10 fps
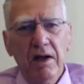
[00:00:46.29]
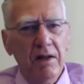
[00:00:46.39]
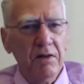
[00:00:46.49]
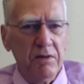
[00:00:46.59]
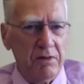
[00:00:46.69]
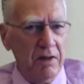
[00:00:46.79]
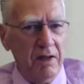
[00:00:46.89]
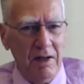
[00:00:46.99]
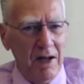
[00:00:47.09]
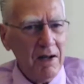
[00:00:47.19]
And there's
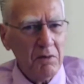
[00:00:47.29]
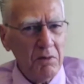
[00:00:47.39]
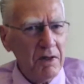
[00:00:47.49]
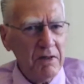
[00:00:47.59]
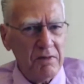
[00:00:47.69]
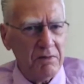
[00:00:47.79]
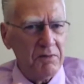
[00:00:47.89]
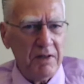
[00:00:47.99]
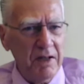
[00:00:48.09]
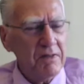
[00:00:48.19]
a lot of ways of
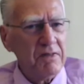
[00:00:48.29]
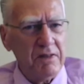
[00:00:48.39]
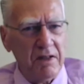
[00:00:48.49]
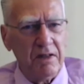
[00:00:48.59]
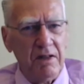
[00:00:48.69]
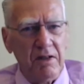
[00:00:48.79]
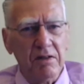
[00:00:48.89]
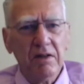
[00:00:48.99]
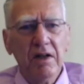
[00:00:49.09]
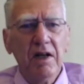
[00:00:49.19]
testing things.
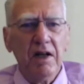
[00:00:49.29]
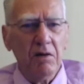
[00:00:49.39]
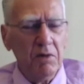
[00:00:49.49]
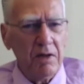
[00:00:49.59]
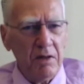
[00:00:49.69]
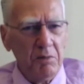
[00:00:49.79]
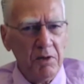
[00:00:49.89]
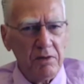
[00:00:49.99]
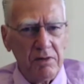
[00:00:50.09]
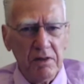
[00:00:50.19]
And one of the
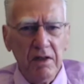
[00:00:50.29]
most